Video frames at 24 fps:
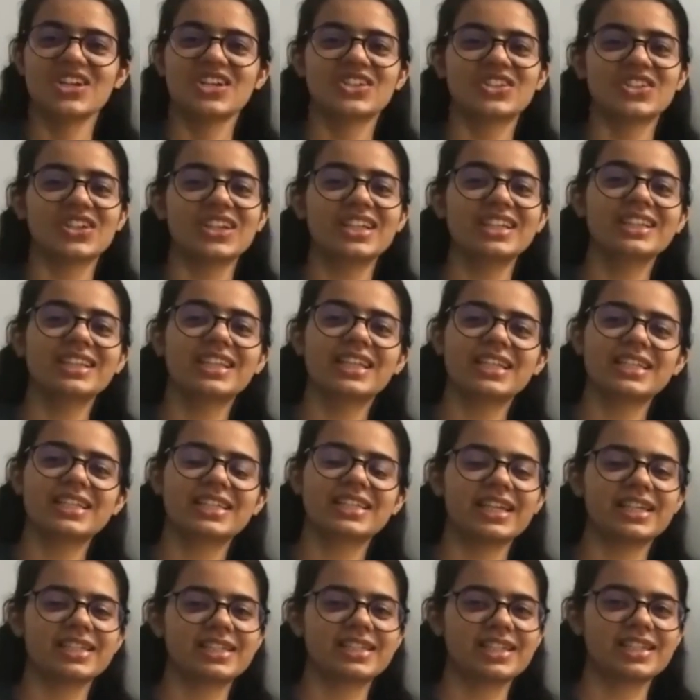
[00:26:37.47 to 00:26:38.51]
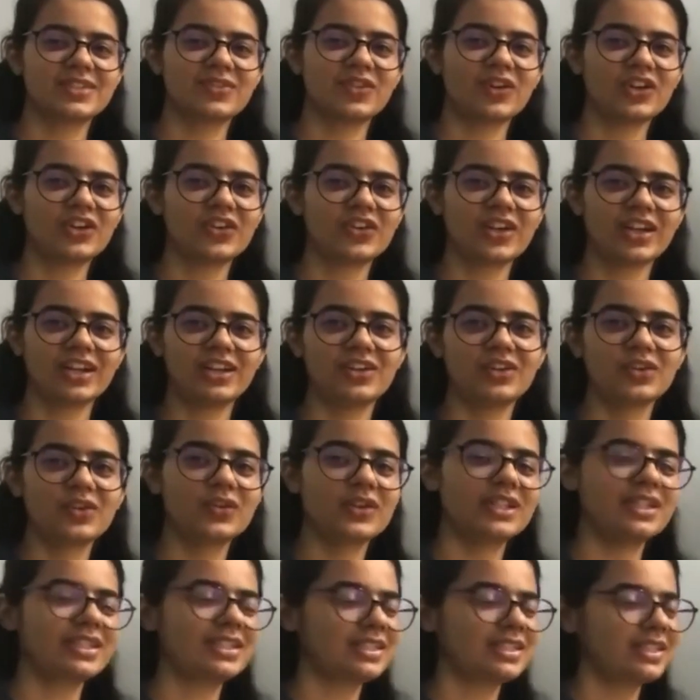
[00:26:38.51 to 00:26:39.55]
So in this cases, what you can do
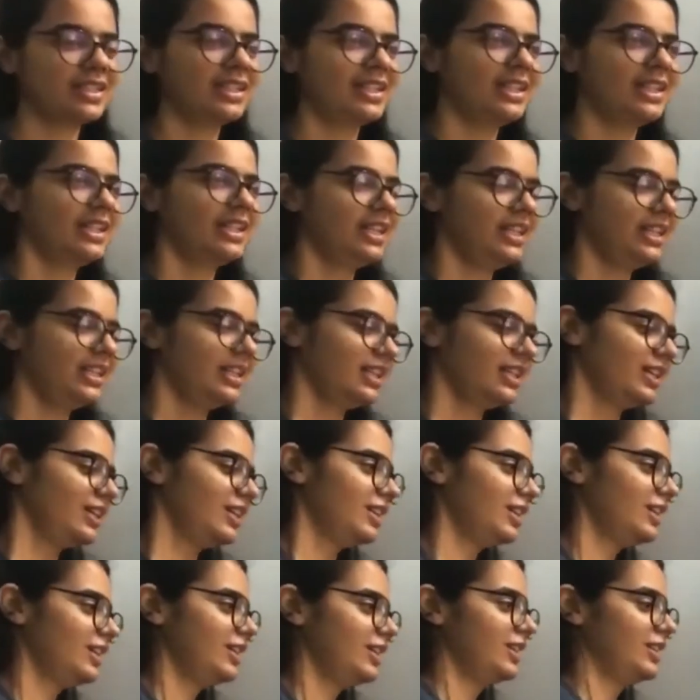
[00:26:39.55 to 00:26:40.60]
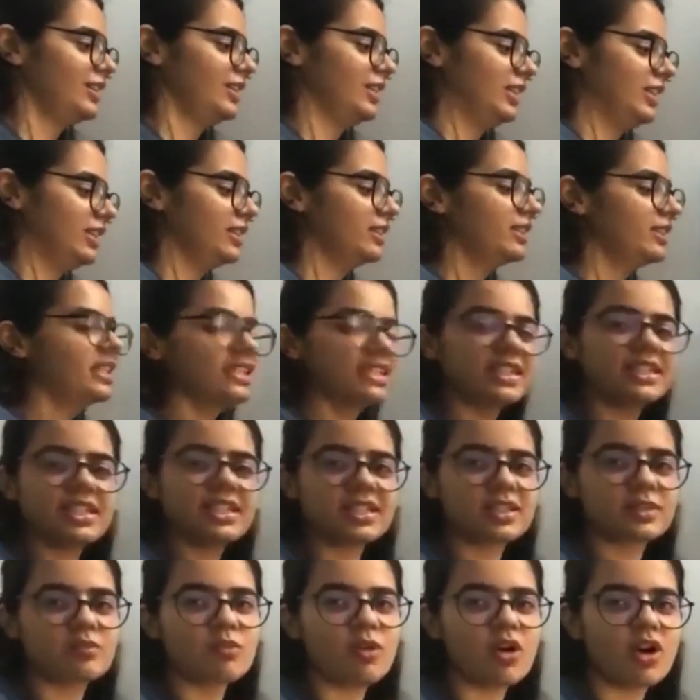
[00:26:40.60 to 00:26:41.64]
is, this is
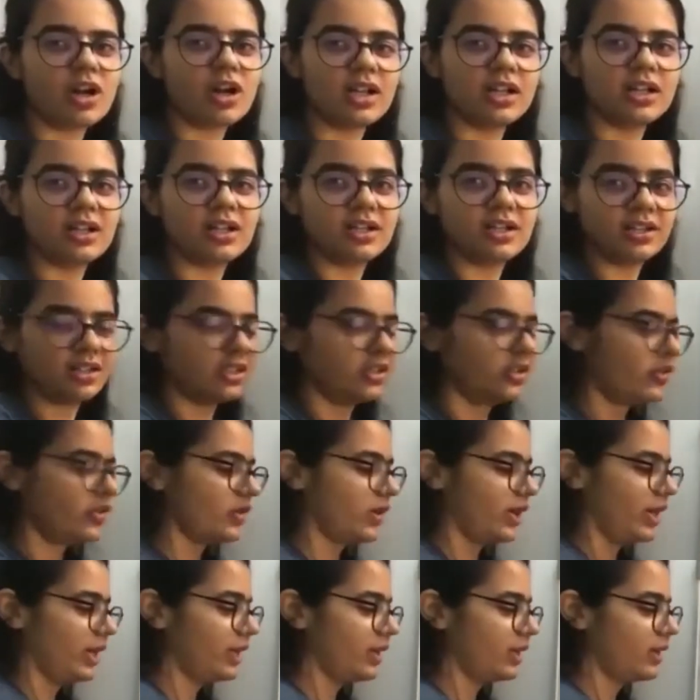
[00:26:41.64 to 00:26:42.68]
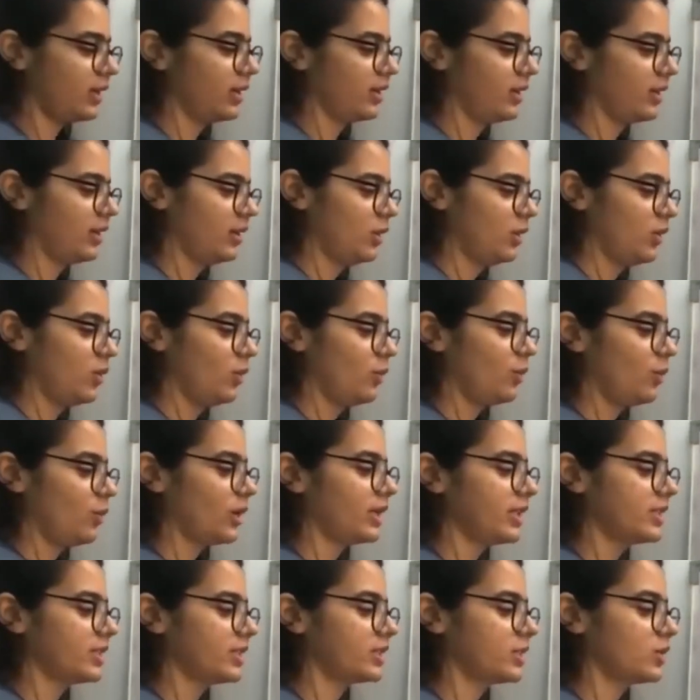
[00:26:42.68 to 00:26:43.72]
a small trick.
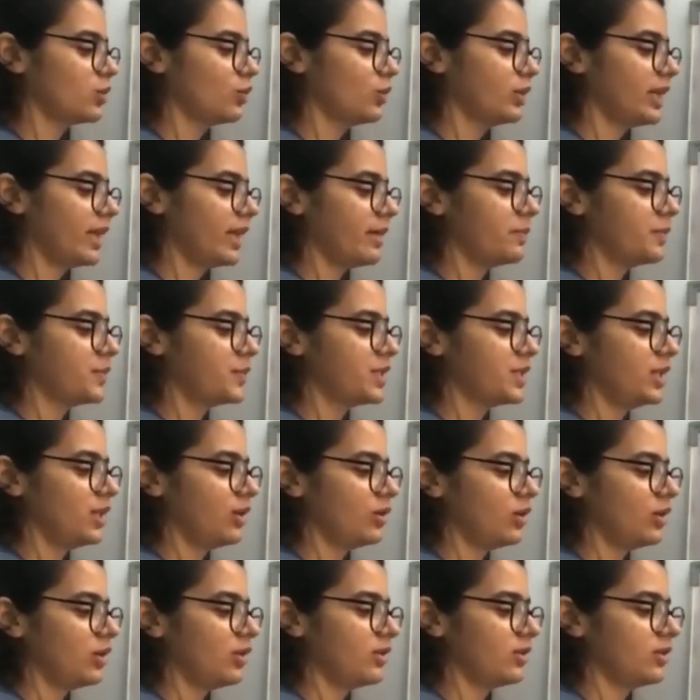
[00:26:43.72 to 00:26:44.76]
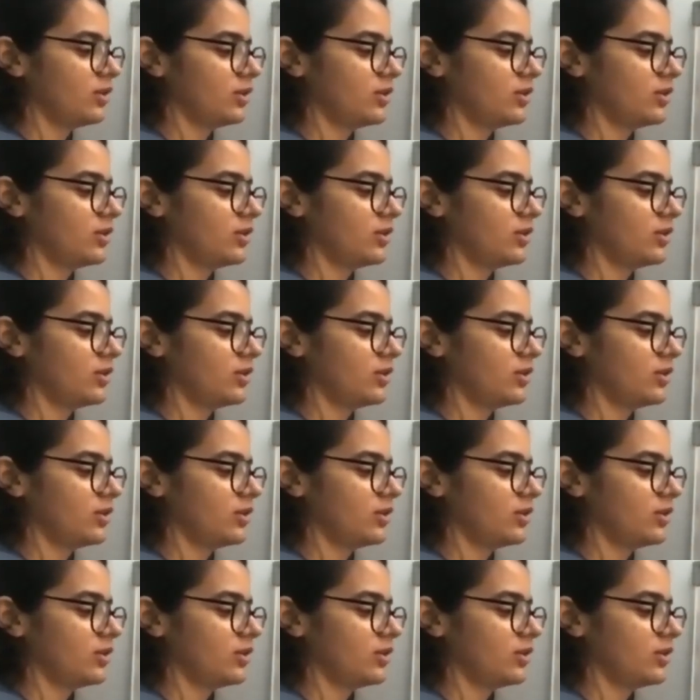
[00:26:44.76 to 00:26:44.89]
What is 2 times 0?